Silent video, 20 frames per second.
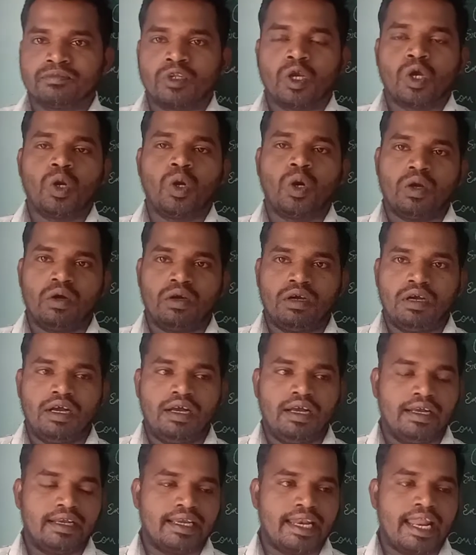
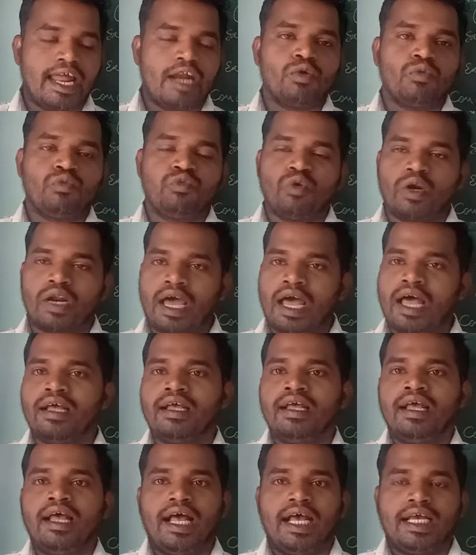
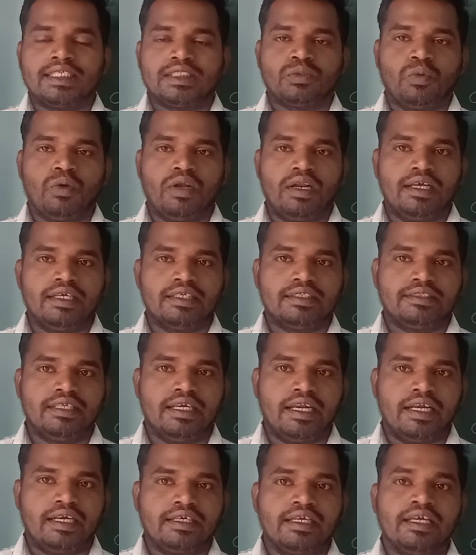cladophora as well as
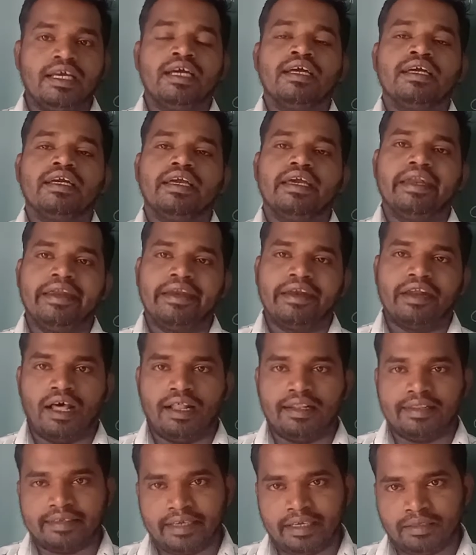then green
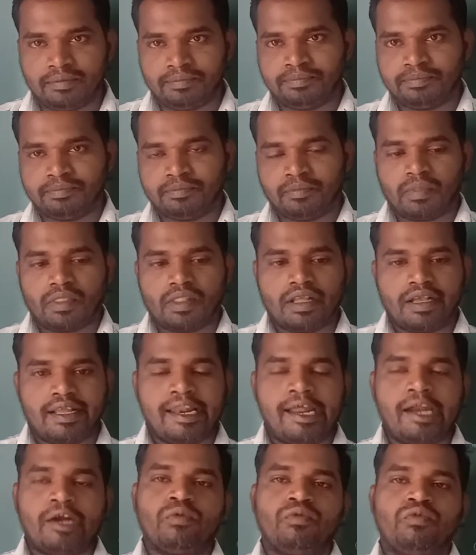algae.
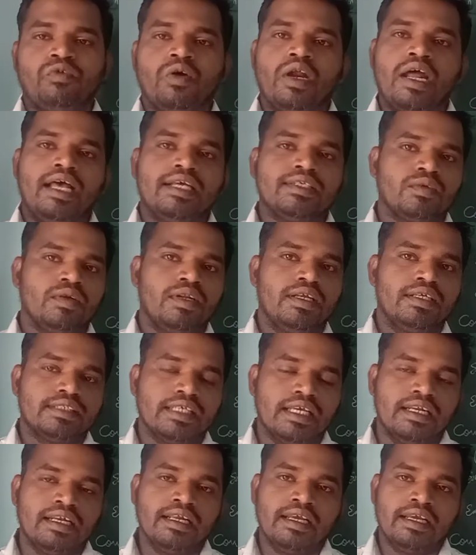Cladophora as well as
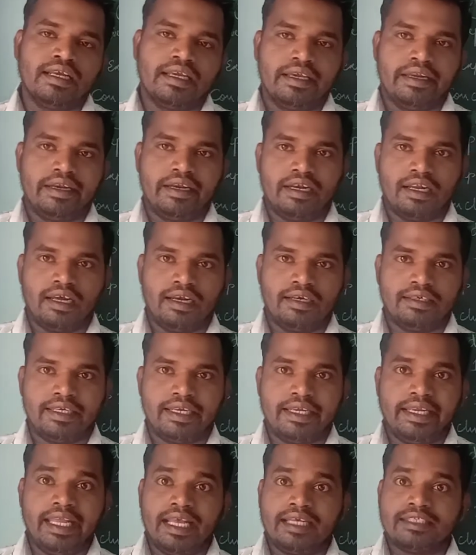green
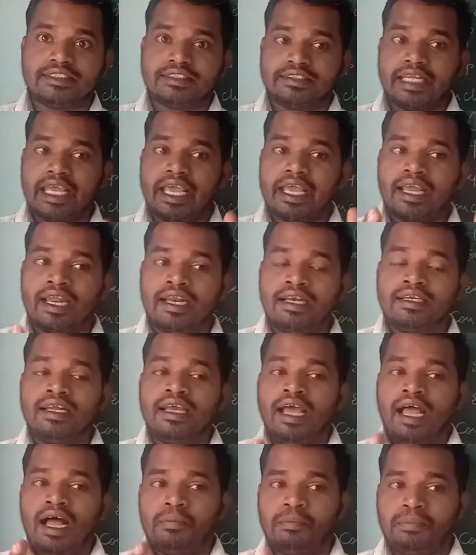algae. He has taken
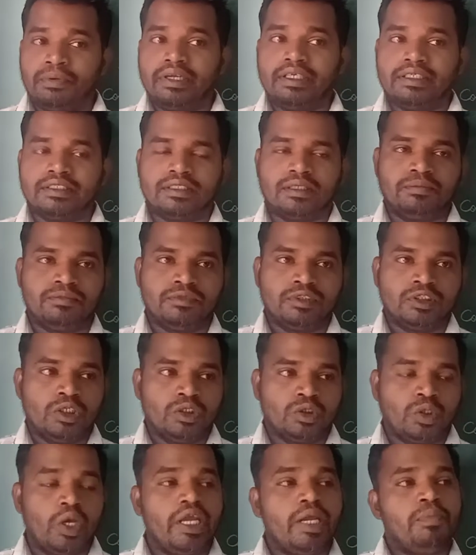a prism.
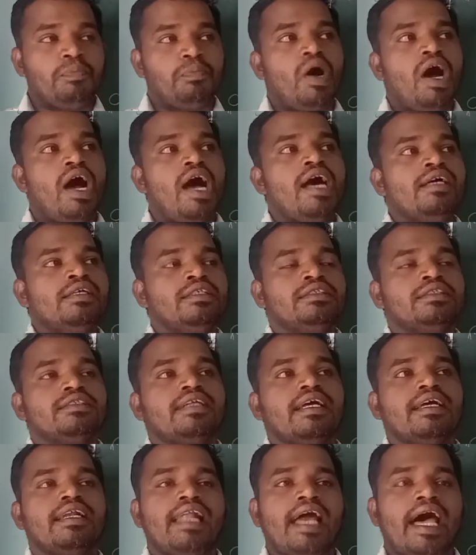So he passed
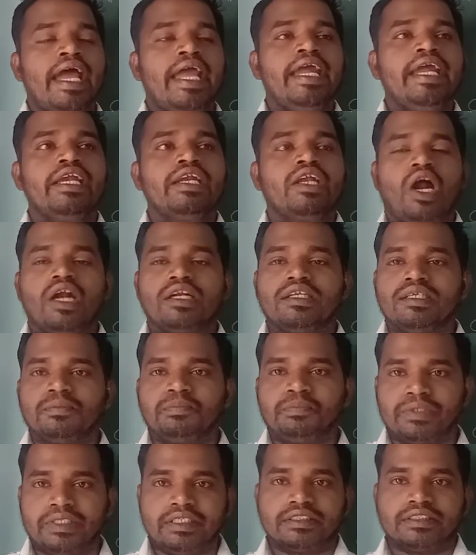the light on the
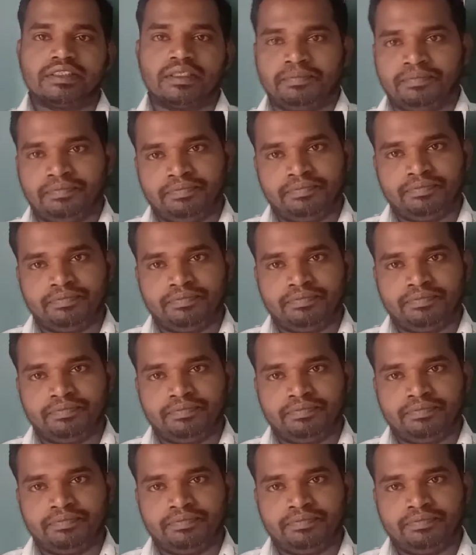prism.